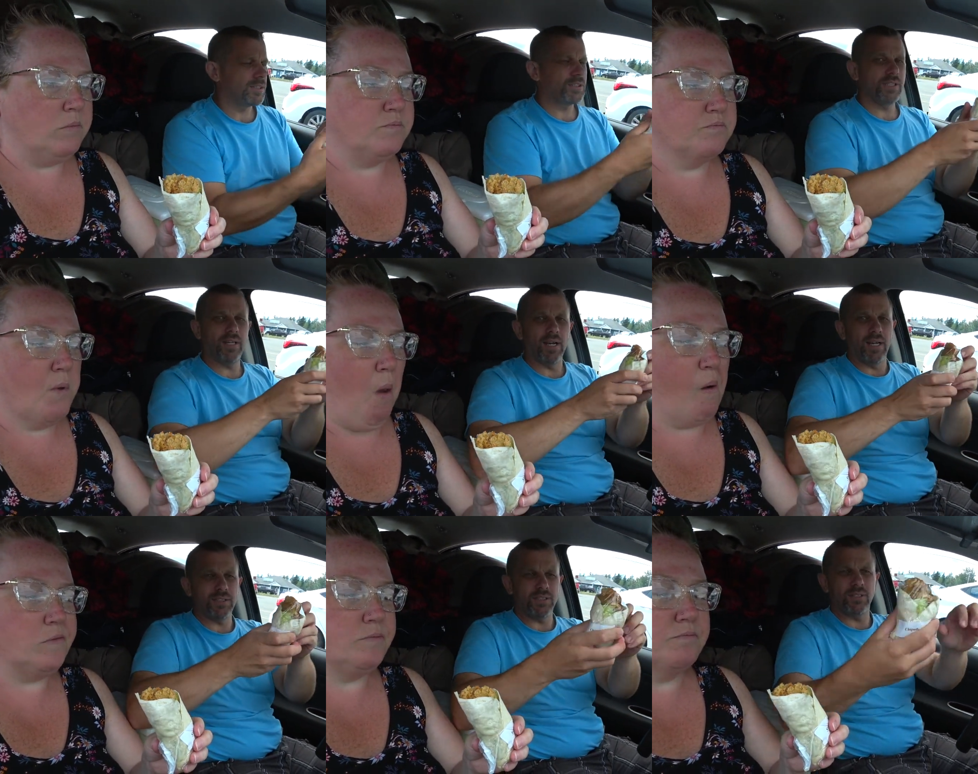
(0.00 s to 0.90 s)
Speaker 1: Let's see,
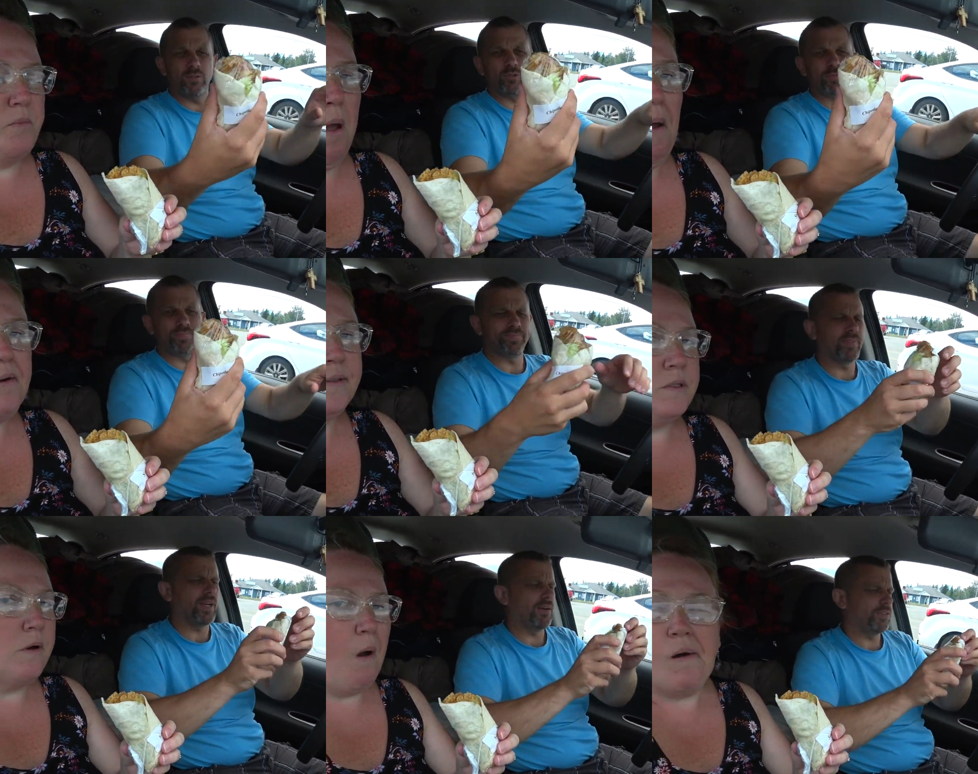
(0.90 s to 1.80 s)
guys.
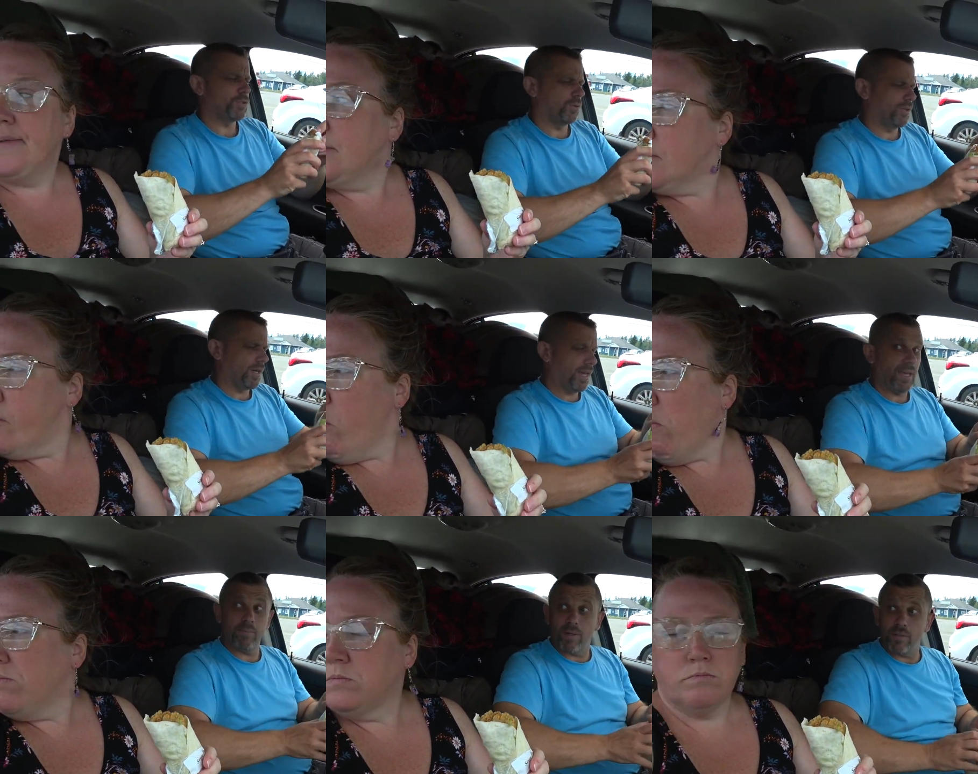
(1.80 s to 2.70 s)
I already showed you the
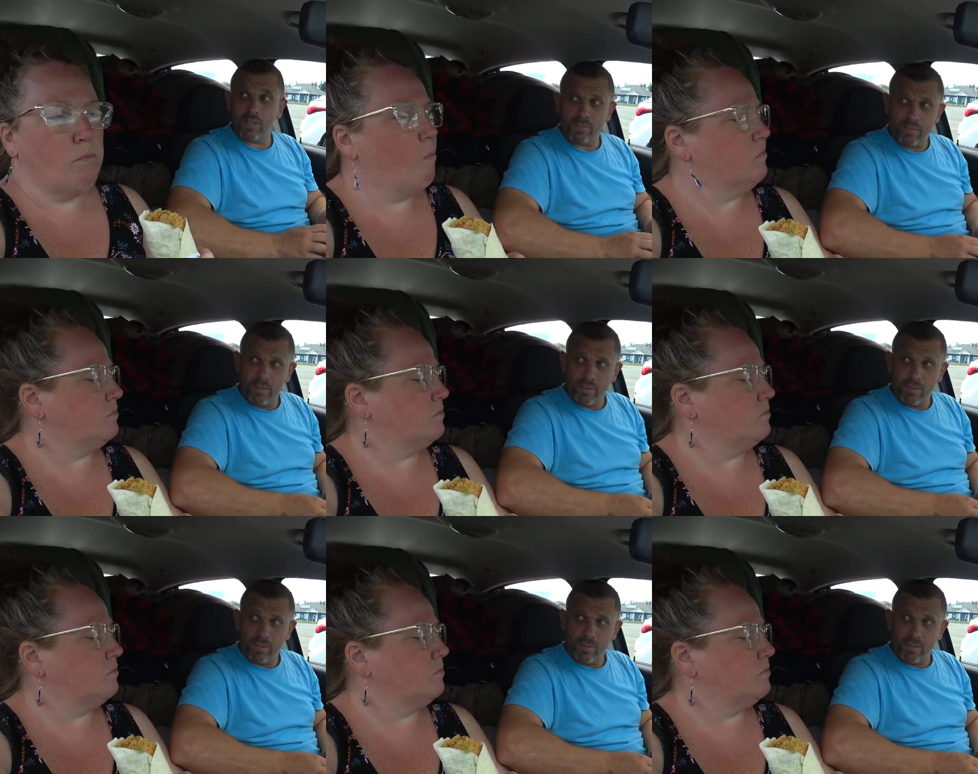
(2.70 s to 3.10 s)
name and stuff.